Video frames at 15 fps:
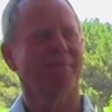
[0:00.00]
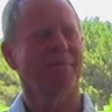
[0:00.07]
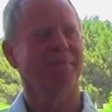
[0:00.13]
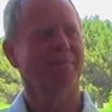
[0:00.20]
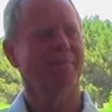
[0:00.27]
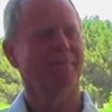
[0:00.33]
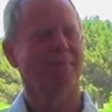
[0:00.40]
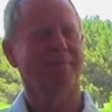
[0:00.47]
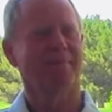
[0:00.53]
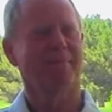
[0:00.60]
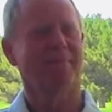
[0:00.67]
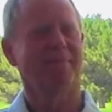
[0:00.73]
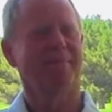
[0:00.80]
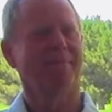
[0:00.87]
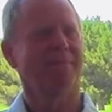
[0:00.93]

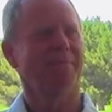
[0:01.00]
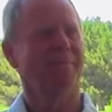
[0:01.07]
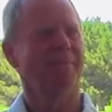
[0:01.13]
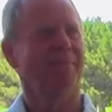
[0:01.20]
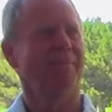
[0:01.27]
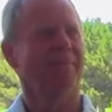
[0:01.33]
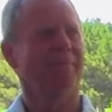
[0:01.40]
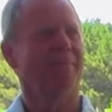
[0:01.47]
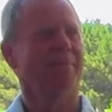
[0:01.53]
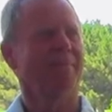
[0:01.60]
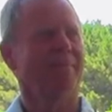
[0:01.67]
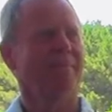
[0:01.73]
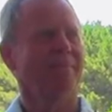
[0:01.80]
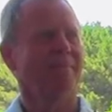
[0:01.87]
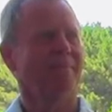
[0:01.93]

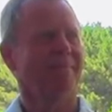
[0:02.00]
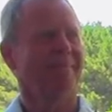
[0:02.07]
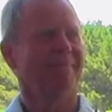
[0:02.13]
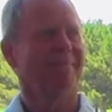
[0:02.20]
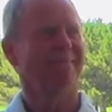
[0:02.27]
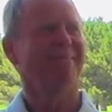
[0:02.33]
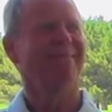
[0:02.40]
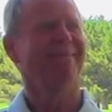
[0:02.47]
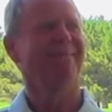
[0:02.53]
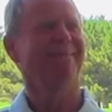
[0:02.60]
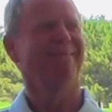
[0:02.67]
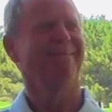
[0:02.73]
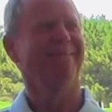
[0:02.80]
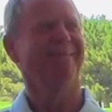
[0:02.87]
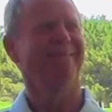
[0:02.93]

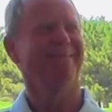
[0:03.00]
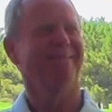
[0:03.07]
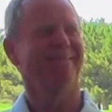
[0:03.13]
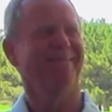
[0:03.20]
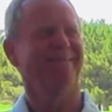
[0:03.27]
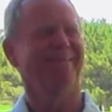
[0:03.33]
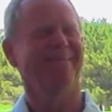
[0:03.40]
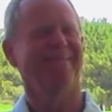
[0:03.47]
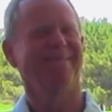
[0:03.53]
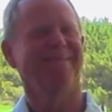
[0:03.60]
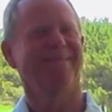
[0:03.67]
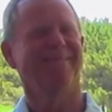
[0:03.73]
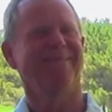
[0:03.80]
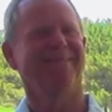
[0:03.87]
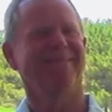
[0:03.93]

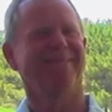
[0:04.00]
This person isn't speaking.